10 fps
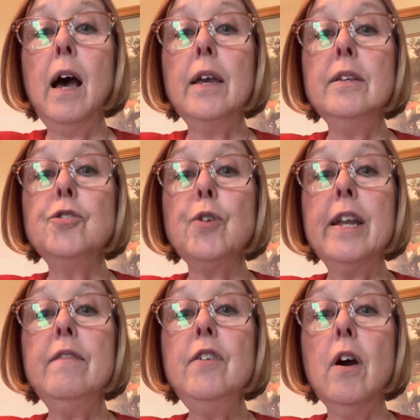
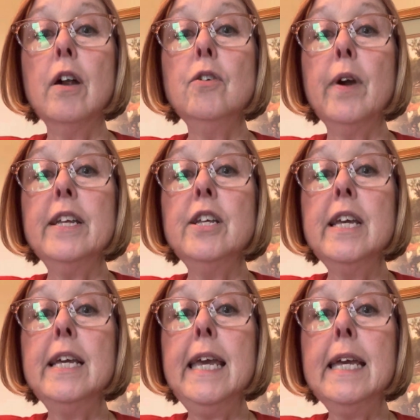strand of yarn going
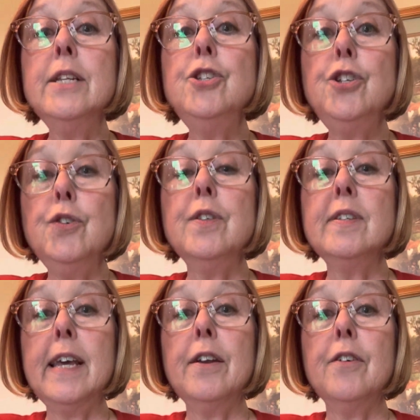into the
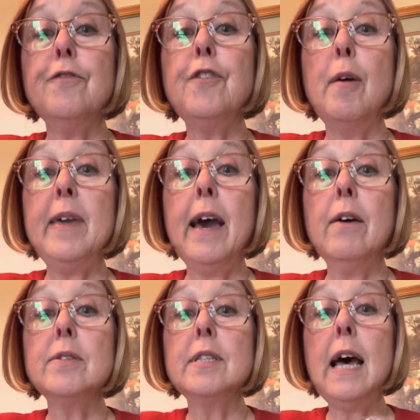center from the
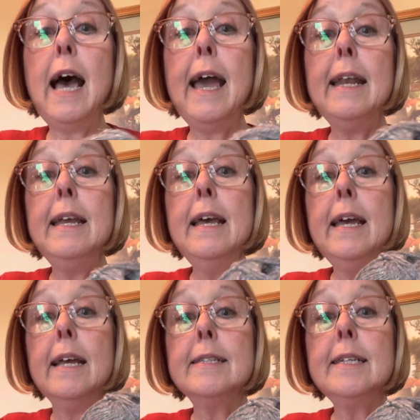outside.
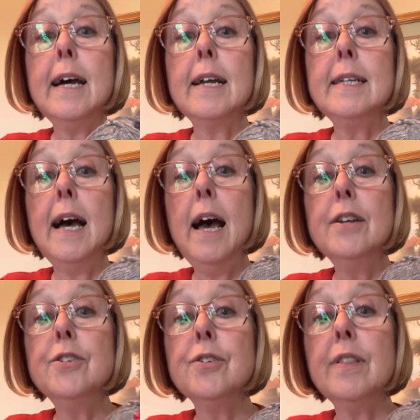It's tucked
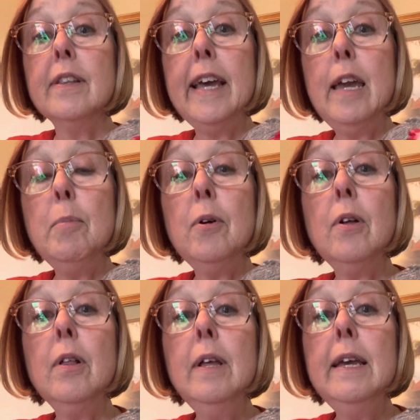under the
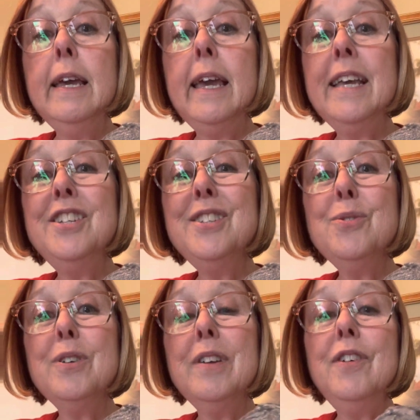label. It just
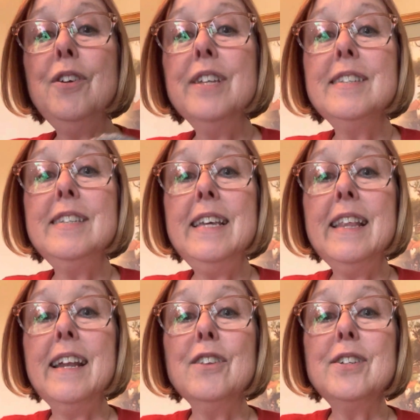sort of, you can see
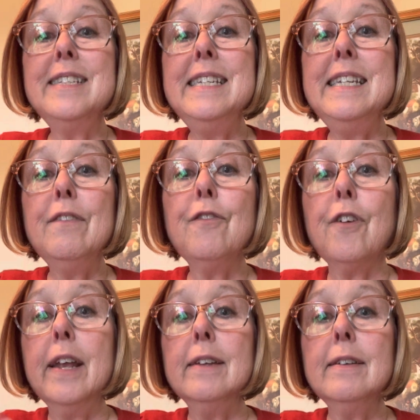that it looks
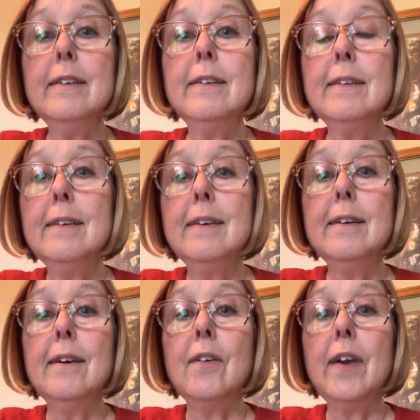different.
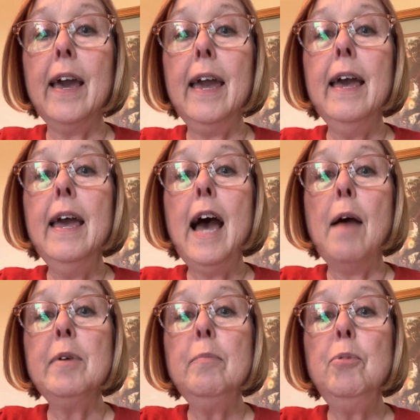Okay,
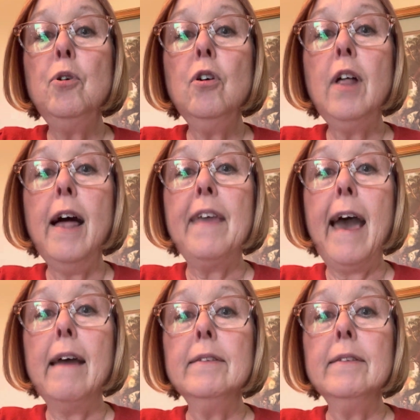I'm going to pull on that.